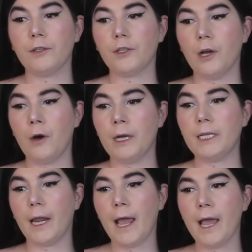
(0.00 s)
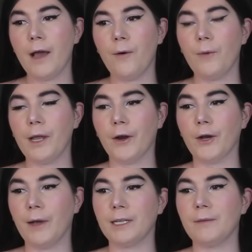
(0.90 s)
So today we are
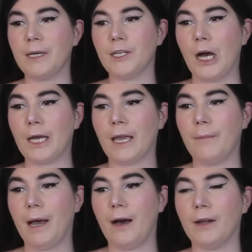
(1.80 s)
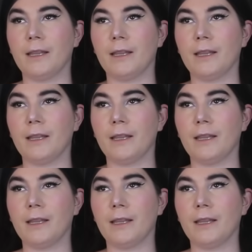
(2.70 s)
going to be talking about,